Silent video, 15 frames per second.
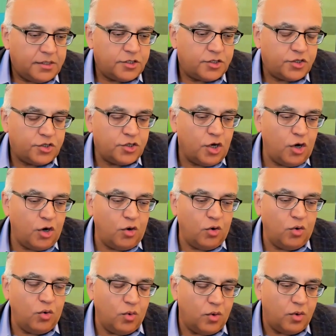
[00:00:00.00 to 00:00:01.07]

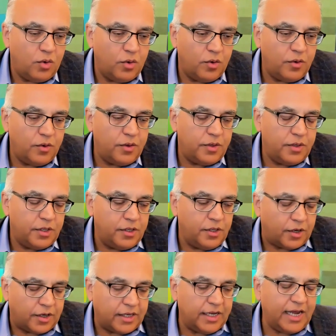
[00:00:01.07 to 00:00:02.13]
So
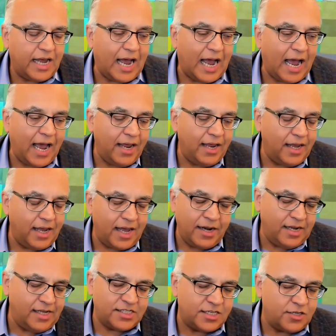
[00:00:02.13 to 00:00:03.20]
look,
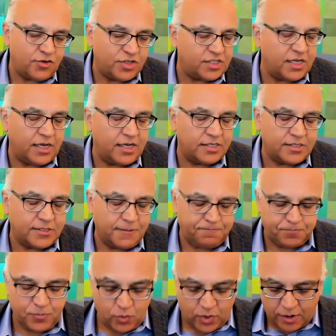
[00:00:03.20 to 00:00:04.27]
and it's interesting because
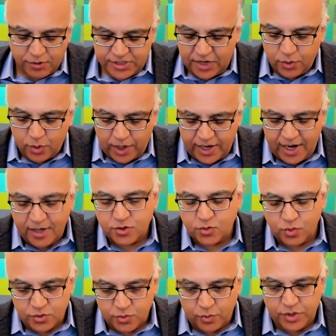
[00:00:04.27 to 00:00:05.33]
when I was at the White House
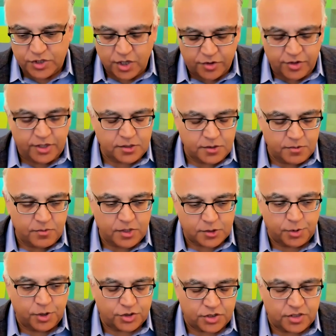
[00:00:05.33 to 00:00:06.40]
was when we saw the
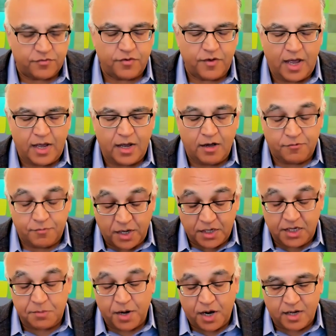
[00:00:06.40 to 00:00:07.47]
explosion of
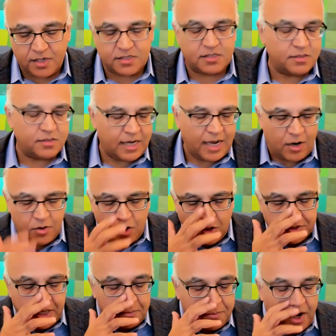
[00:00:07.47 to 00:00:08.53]
monkeypox, now
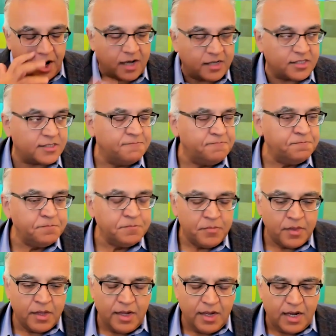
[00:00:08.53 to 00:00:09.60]
called mpox.
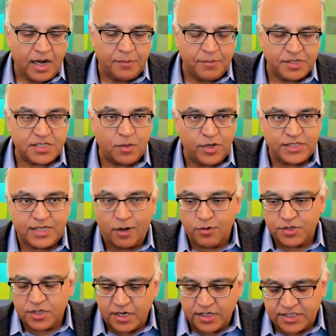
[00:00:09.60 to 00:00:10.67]
In some ways, that
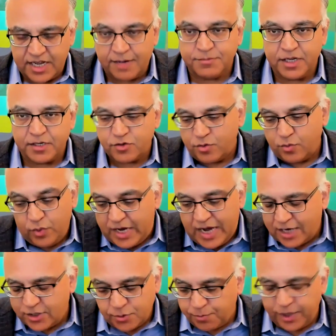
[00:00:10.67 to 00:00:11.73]
was an attempt at we
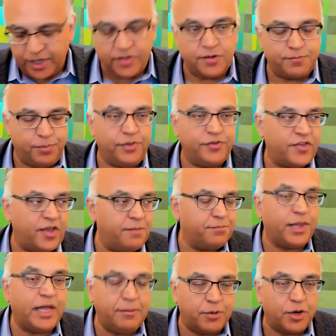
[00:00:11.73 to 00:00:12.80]
got to play the same
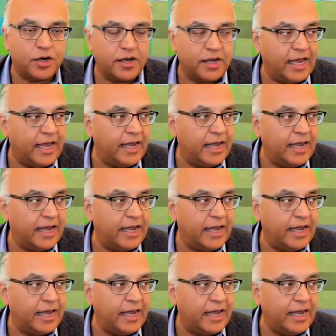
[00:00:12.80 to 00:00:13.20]
playbook.